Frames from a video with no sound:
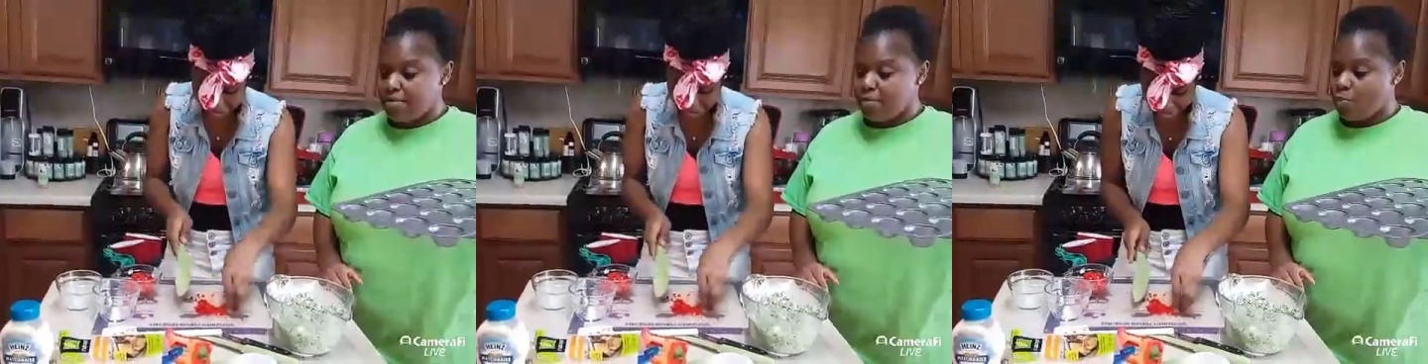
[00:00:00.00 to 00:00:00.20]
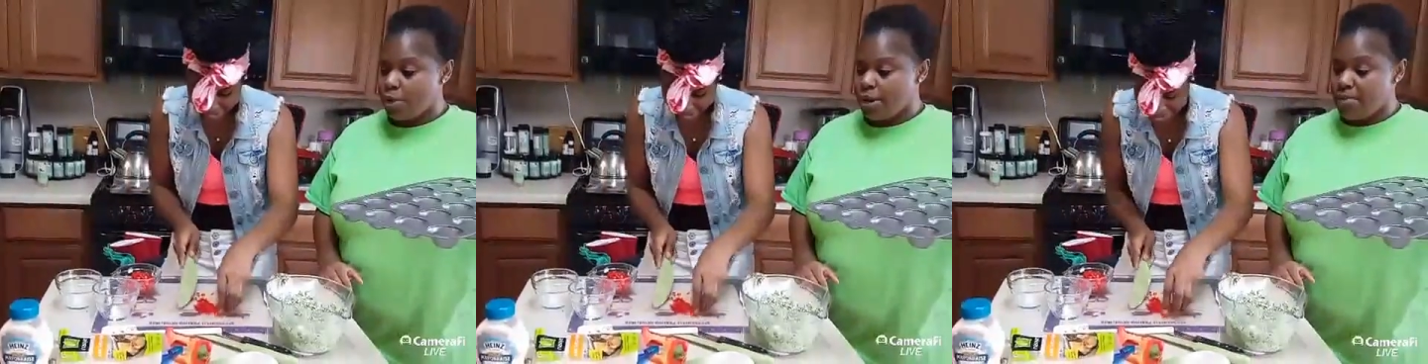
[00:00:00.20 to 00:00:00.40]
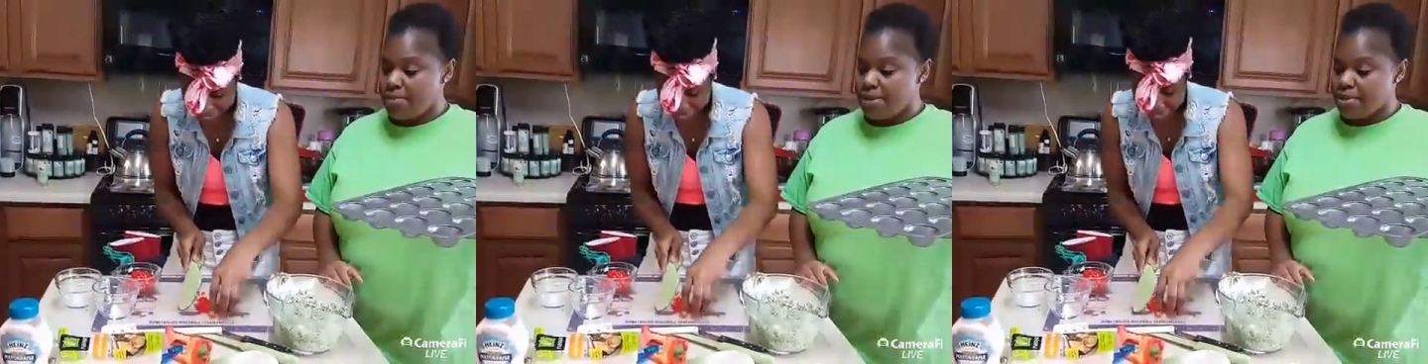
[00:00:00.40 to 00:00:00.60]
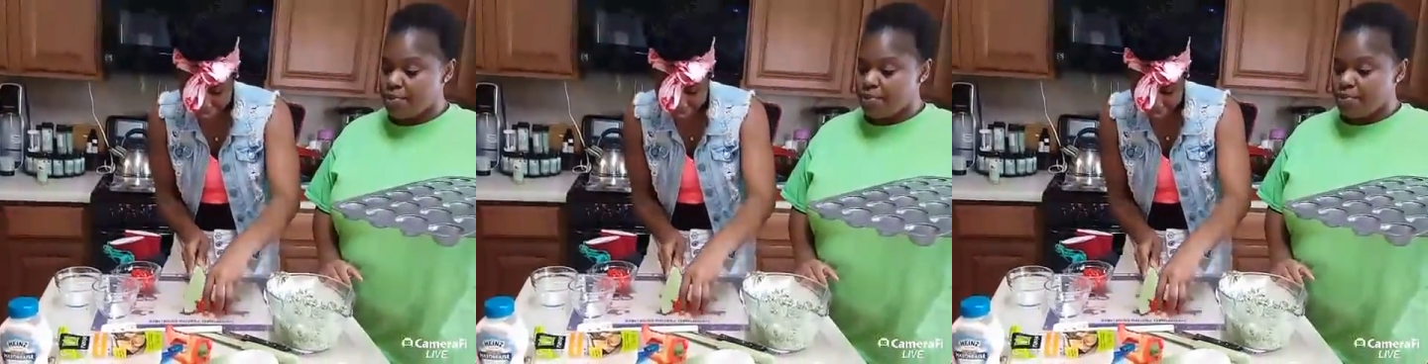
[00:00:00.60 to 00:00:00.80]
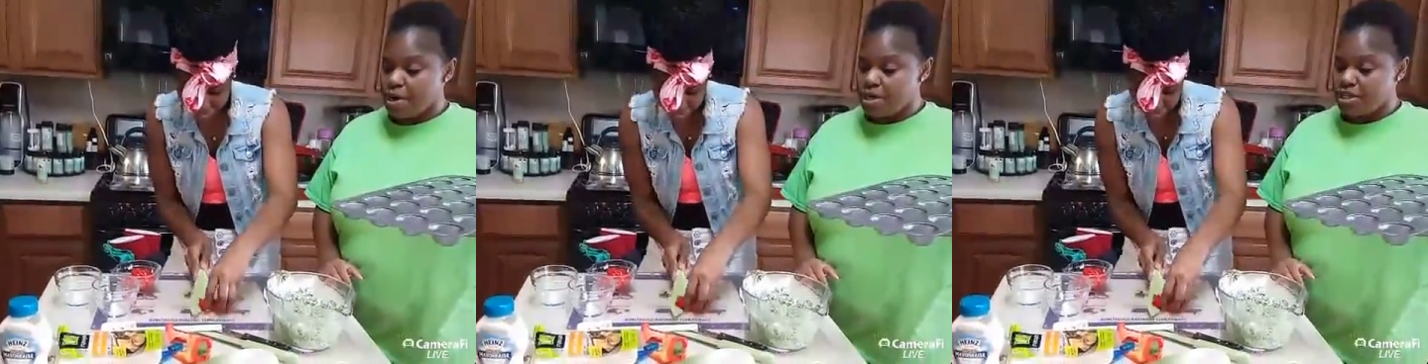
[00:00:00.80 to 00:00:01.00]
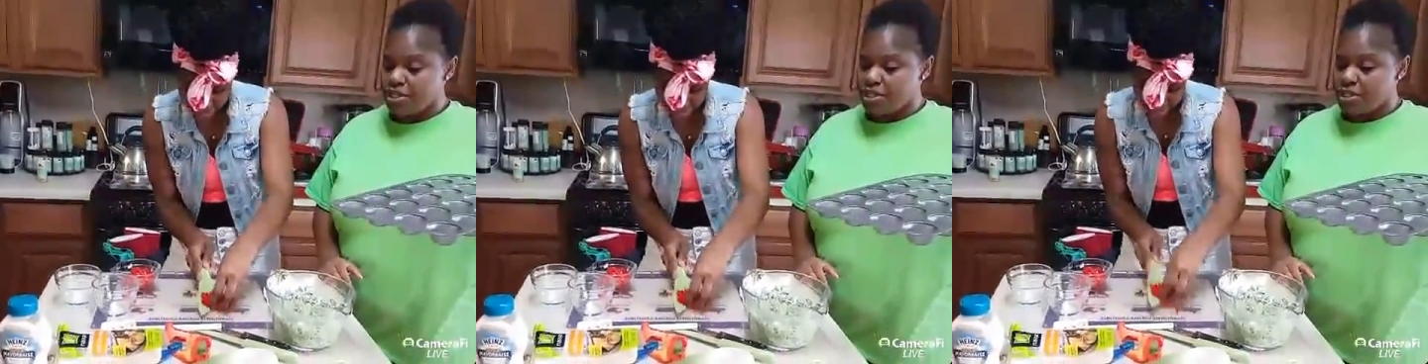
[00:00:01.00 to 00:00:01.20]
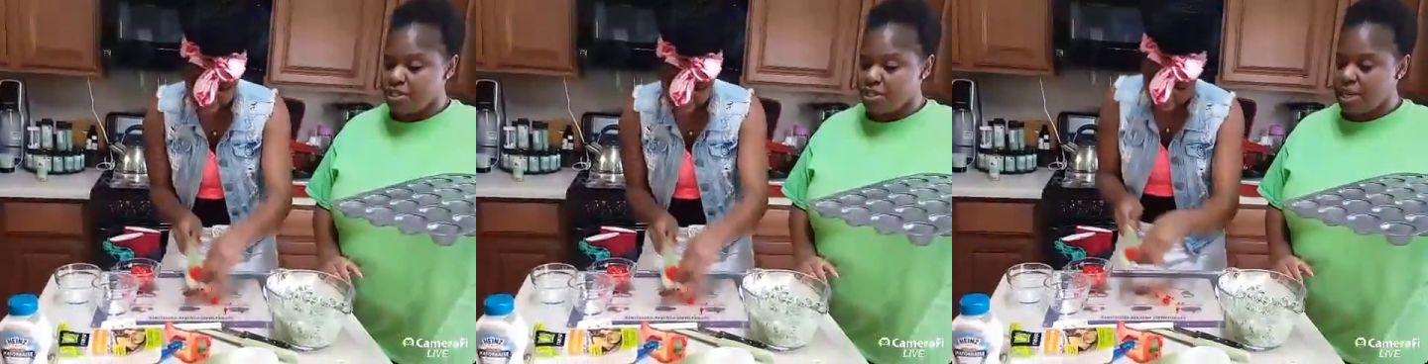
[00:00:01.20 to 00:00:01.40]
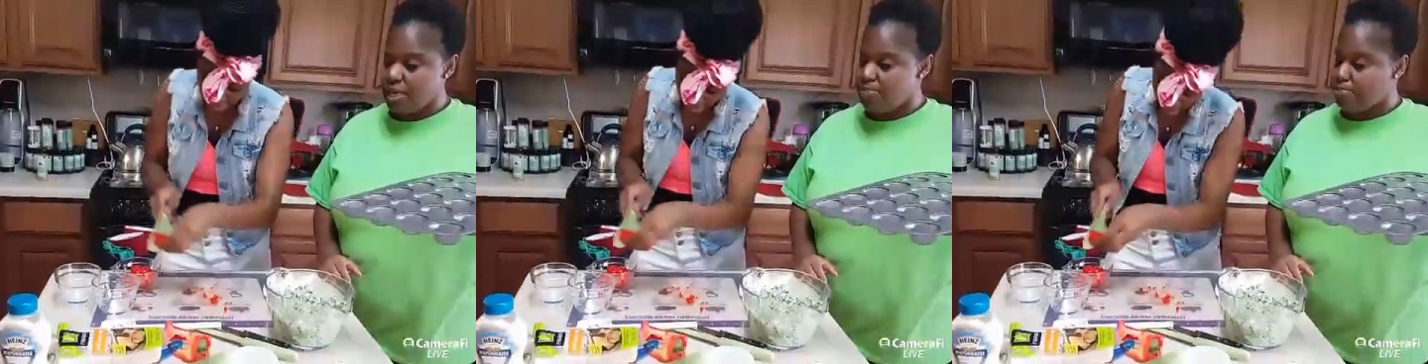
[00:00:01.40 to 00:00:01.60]
When I'm in a rush,
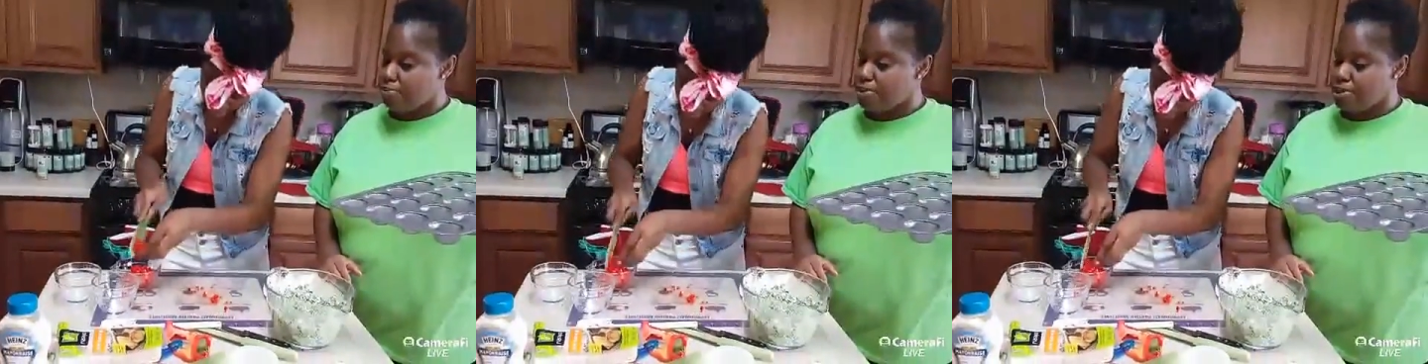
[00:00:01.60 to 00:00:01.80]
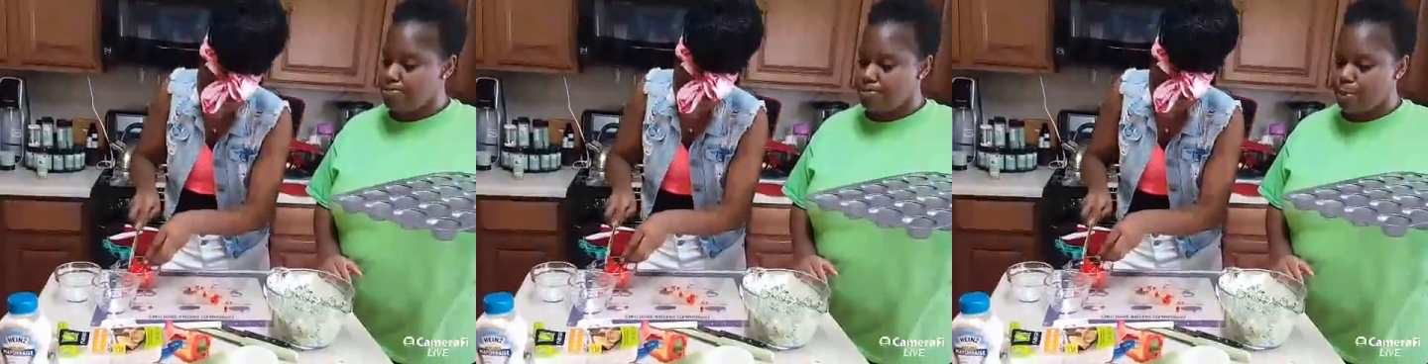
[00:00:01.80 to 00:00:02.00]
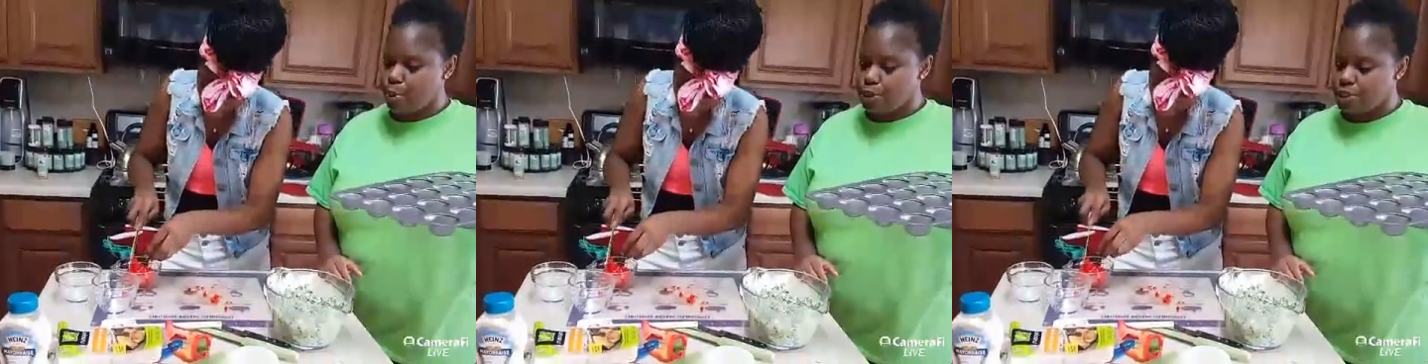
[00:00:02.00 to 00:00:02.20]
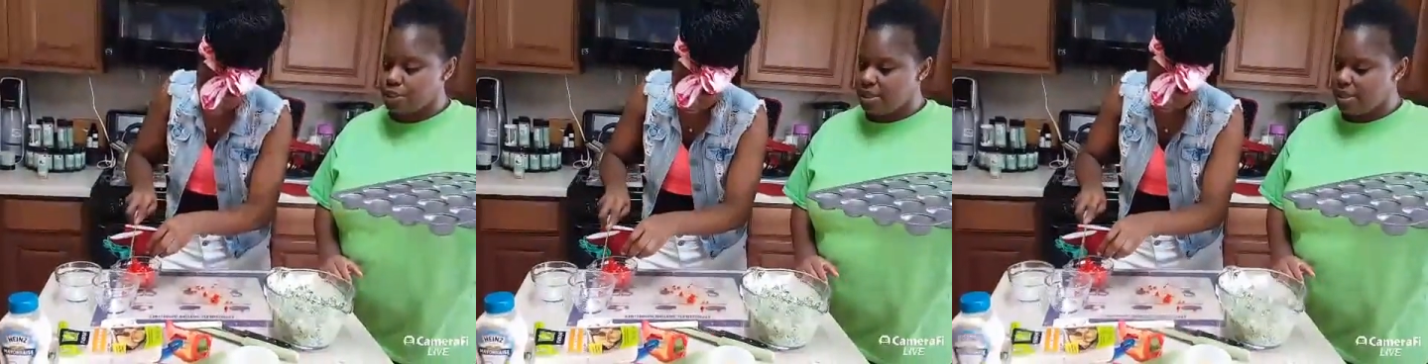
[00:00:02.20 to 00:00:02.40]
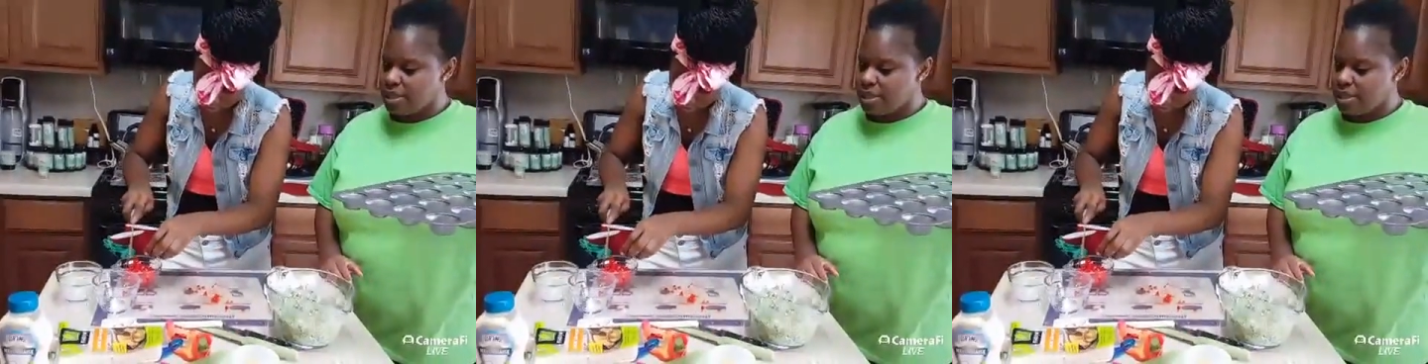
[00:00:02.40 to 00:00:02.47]
I pre-portion